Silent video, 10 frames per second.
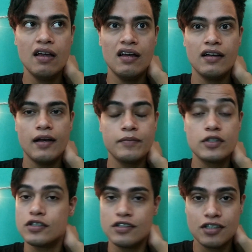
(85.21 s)
i'm
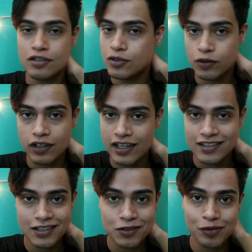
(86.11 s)
just too lazy
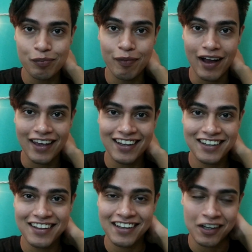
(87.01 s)
to buy
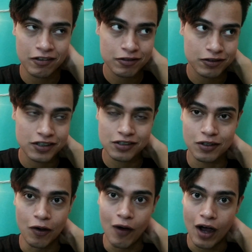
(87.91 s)
anything or to just go
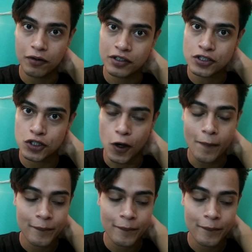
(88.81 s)
out and shop